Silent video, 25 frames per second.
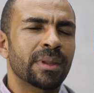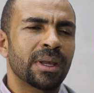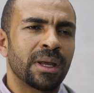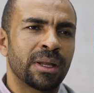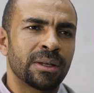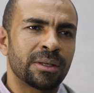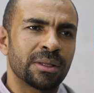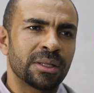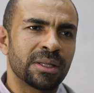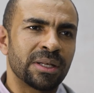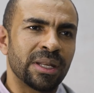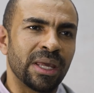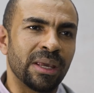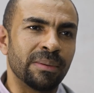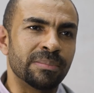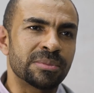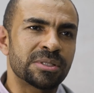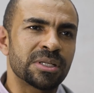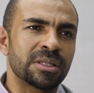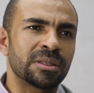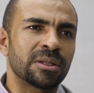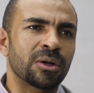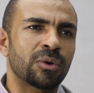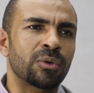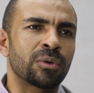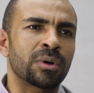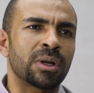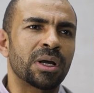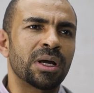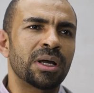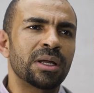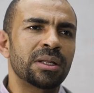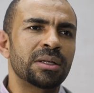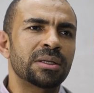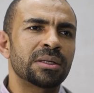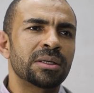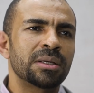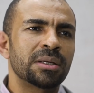and the names in the
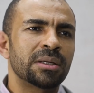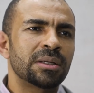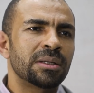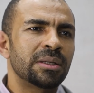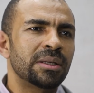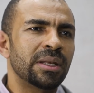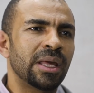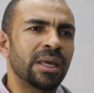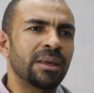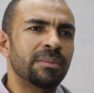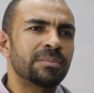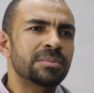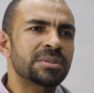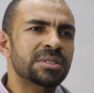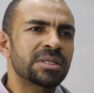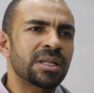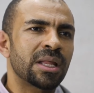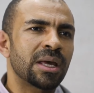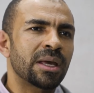Quran, names